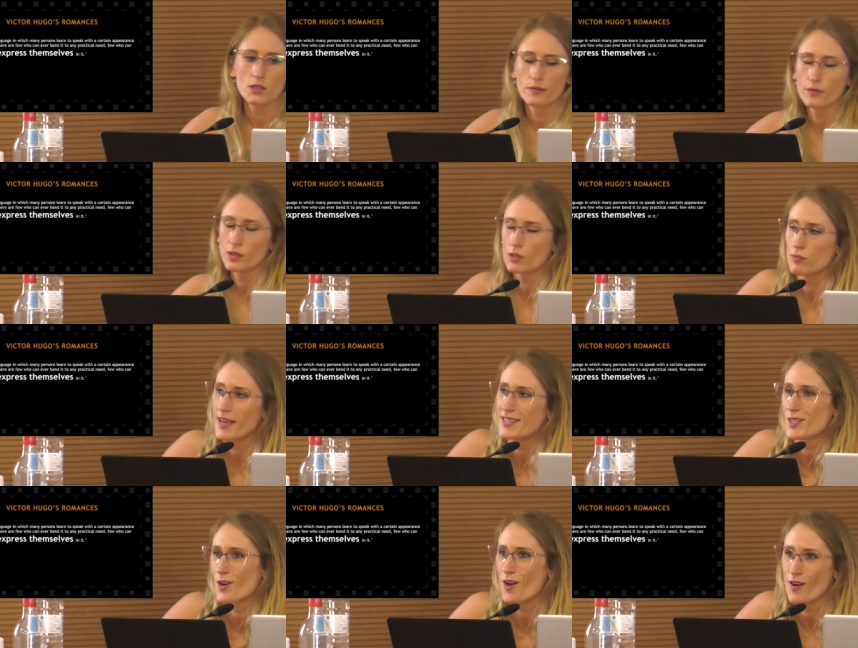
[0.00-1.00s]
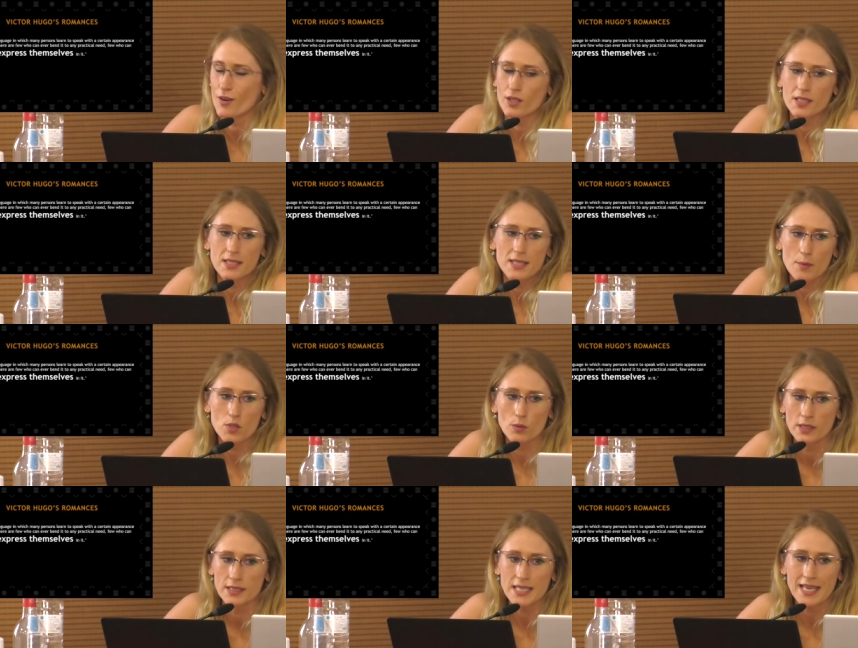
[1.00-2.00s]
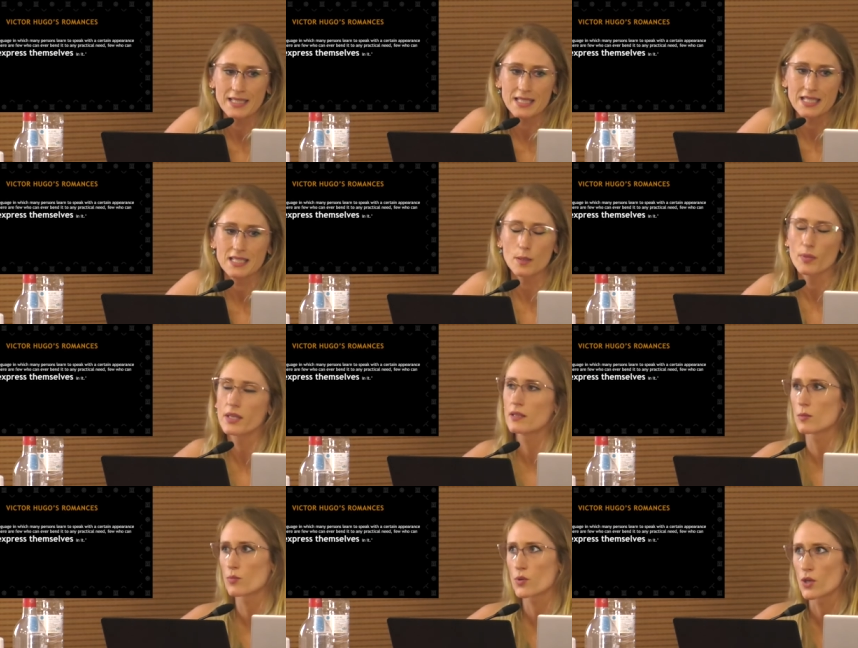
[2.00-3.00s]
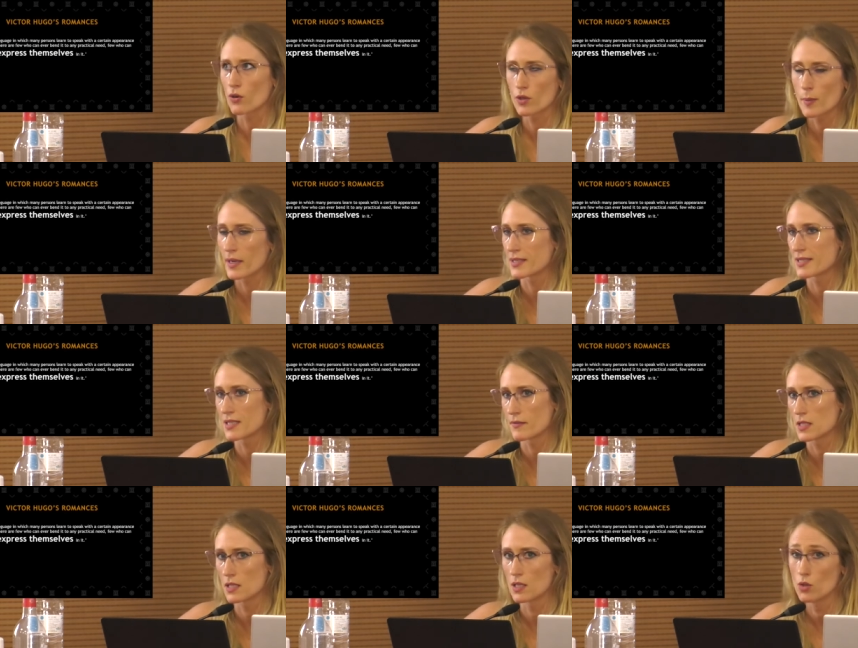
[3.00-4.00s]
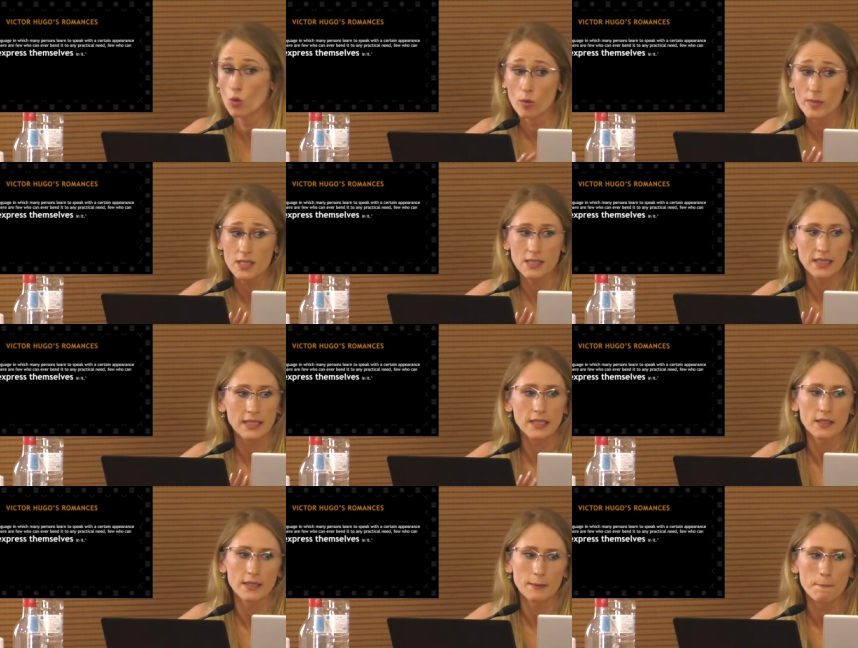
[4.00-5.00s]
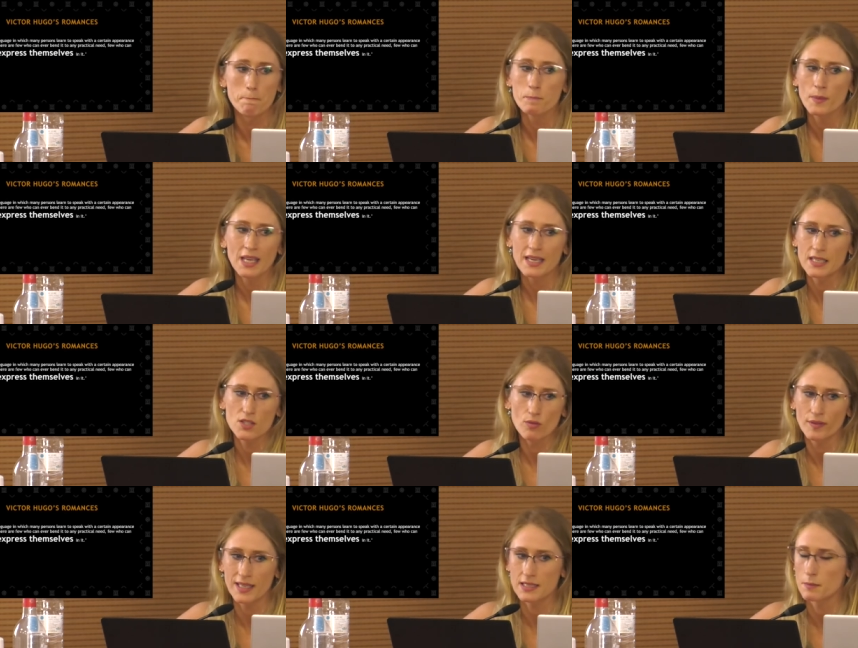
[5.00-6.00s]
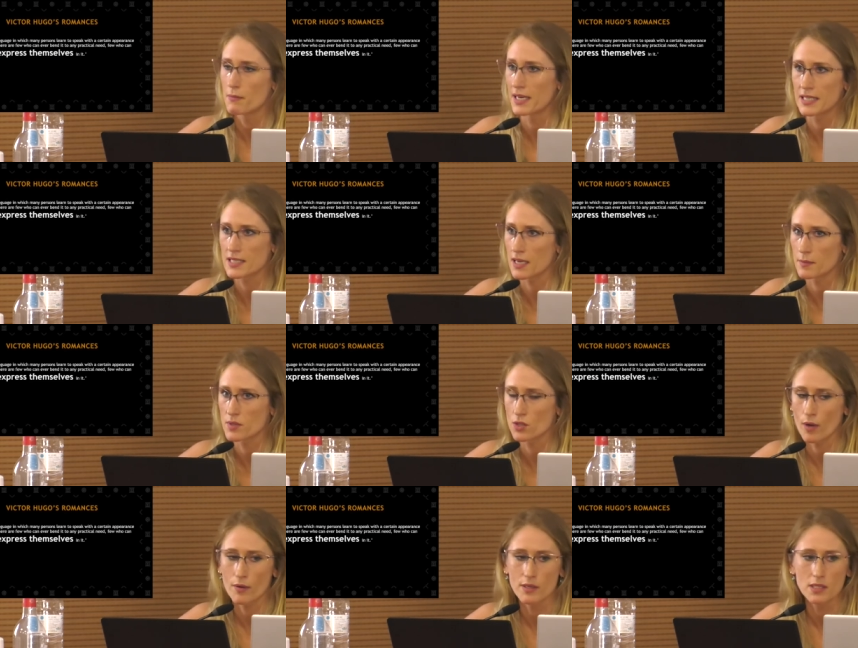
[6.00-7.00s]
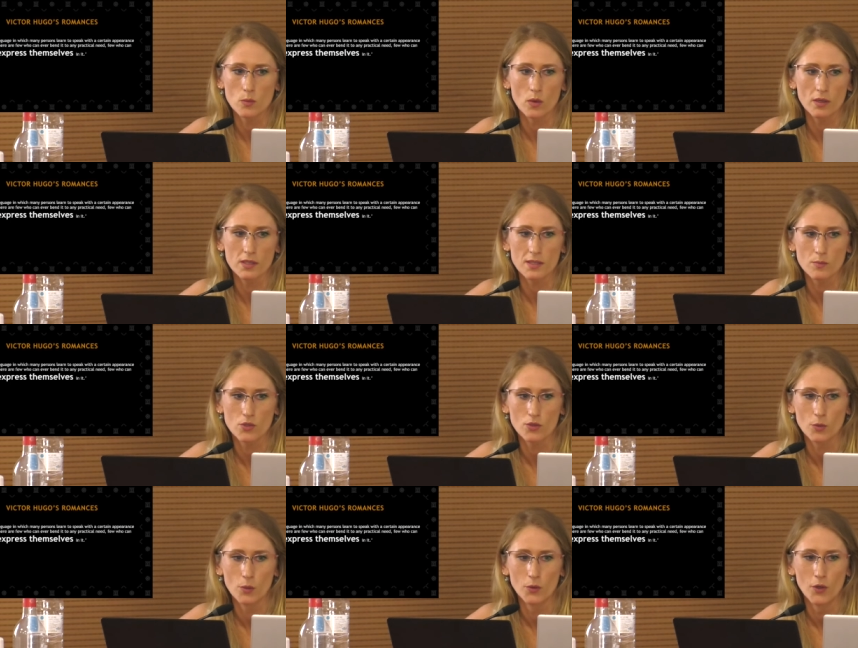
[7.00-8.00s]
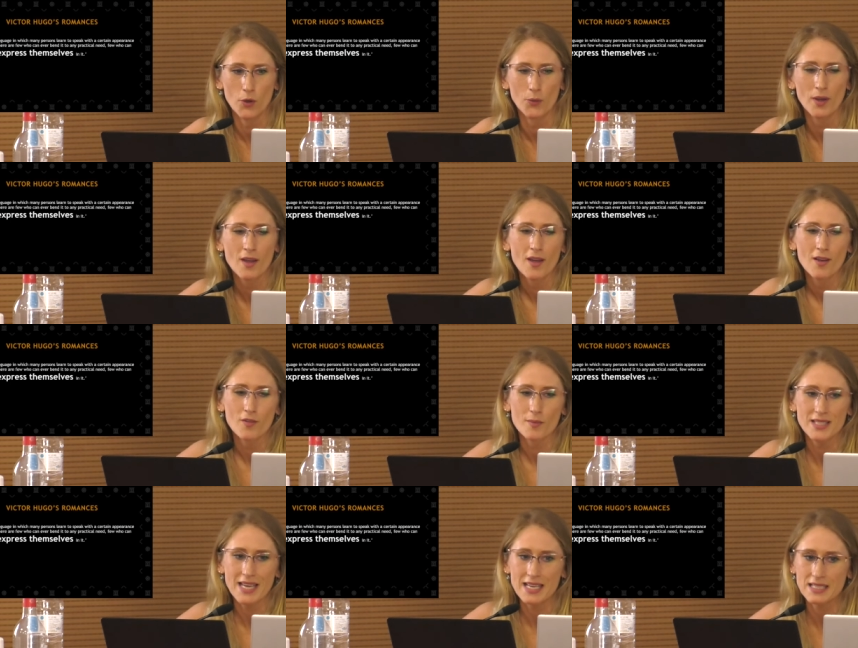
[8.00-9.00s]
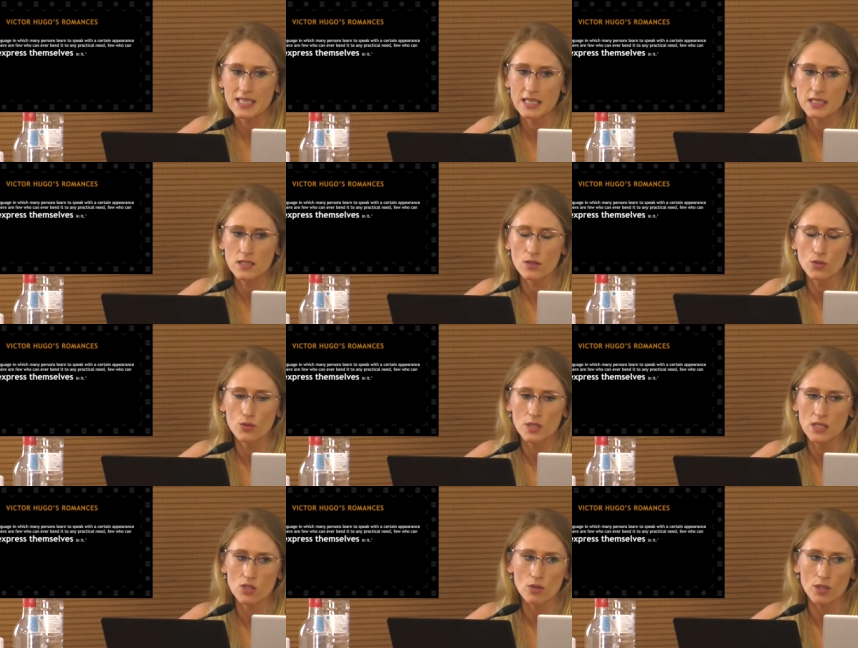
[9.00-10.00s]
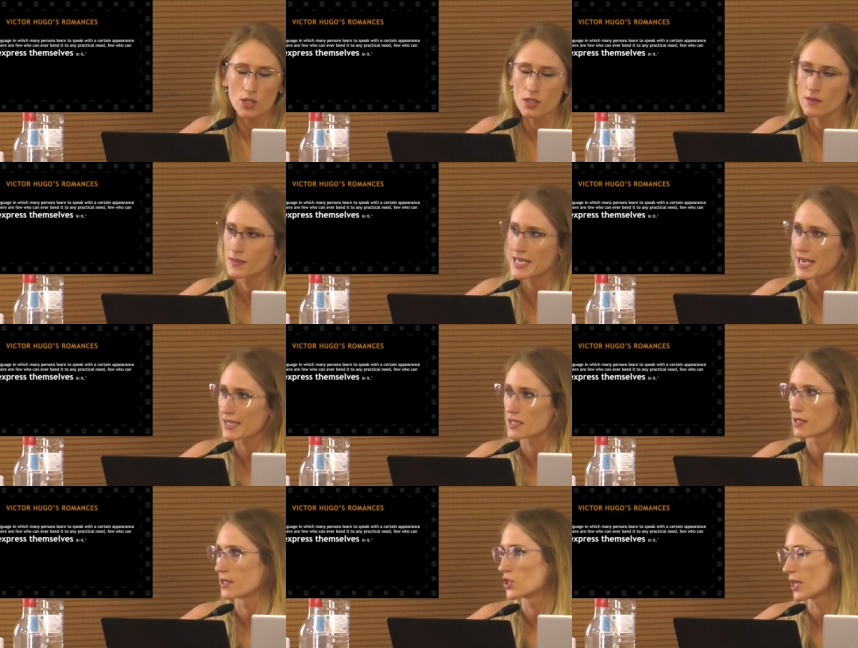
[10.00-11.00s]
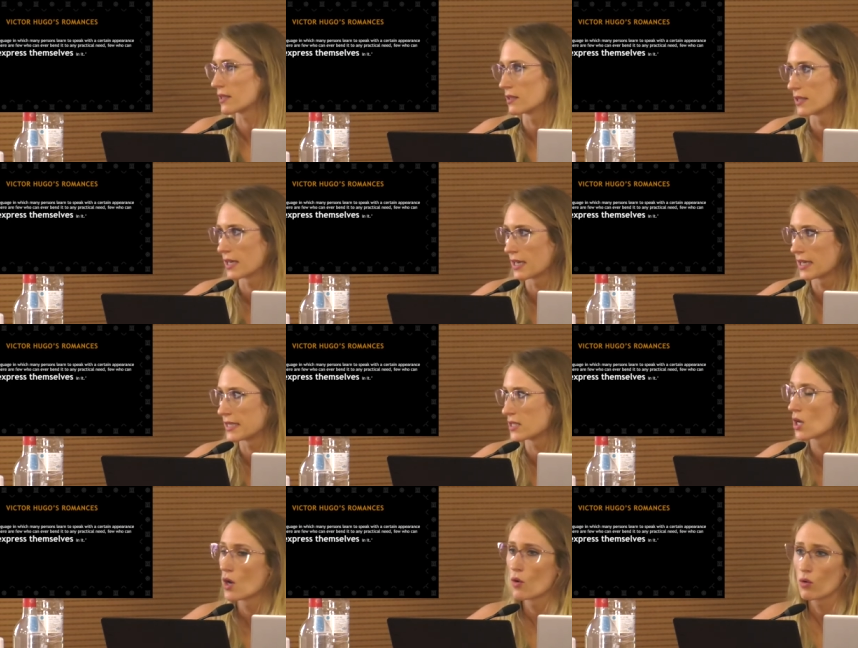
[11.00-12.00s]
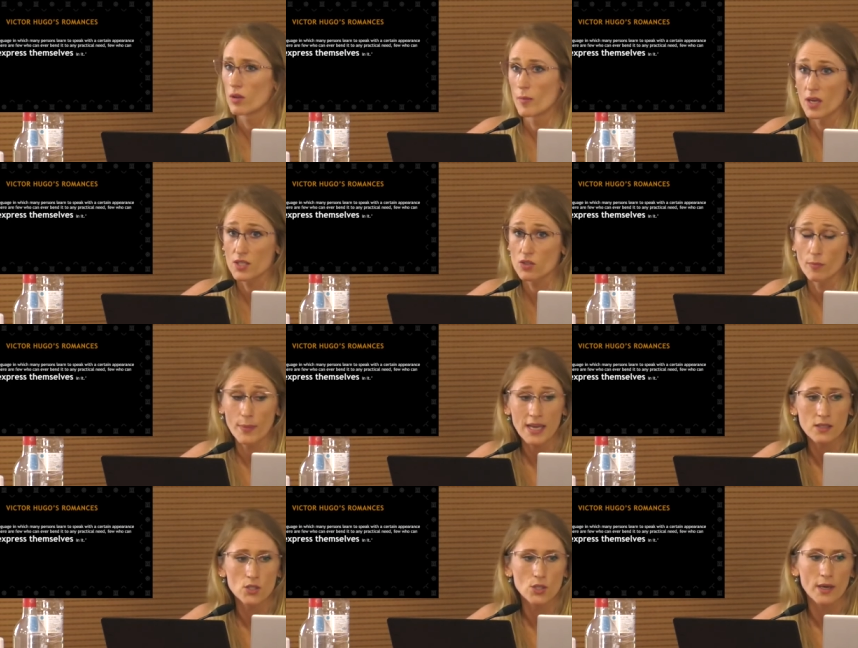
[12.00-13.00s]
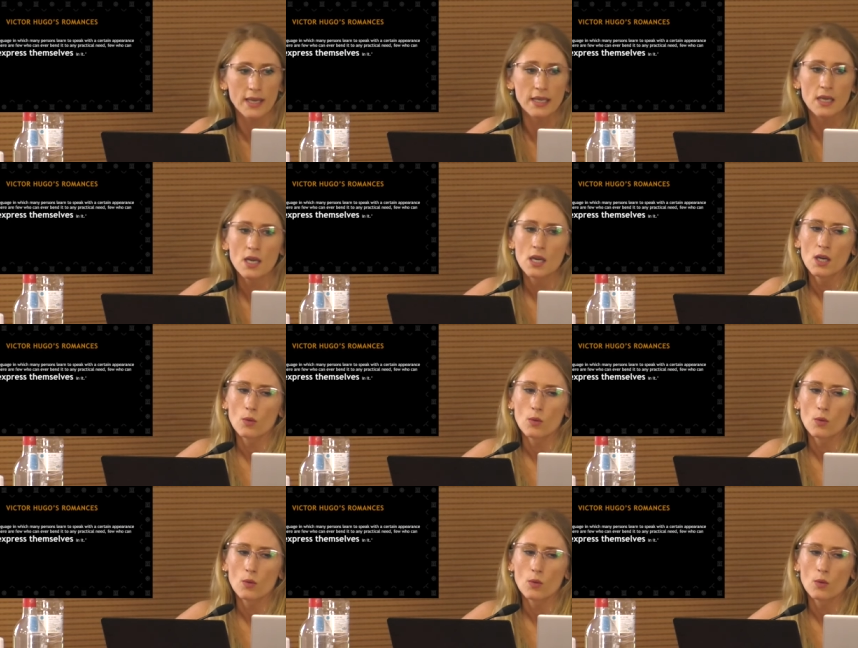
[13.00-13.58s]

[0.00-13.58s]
to fully render our conceptual intent is something that preoccupies Stevenson enormously, and it's reflected many times throughout his work, as I'm sure you all know, from his essays through to the structures of texts like Jekyll and Hyde or The Master of Ballantrae,